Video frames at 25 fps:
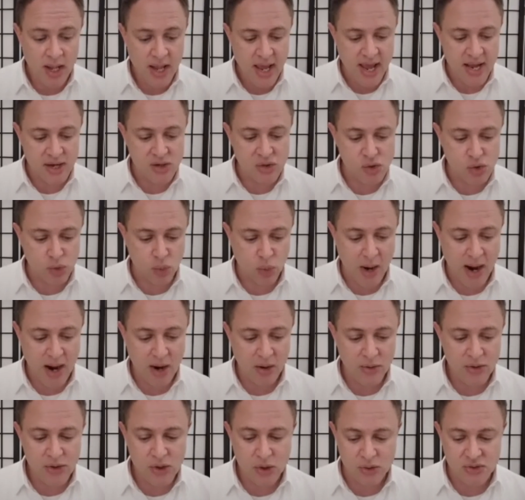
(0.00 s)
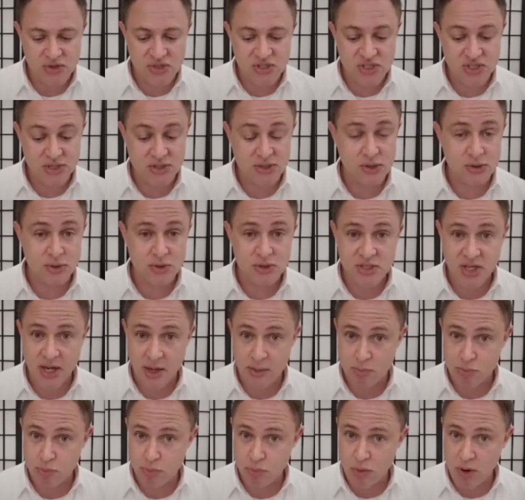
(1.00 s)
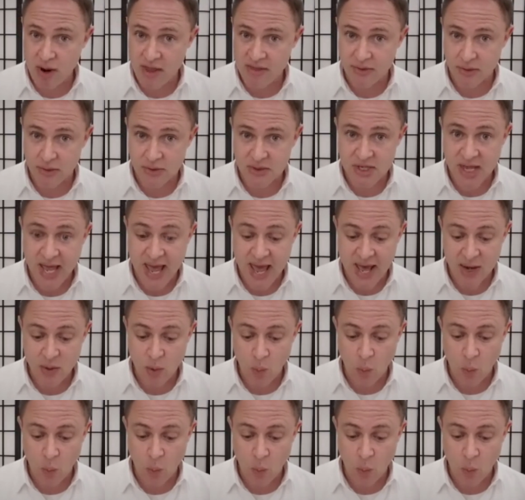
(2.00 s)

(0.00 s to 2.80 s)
and drown your sisters and brothers at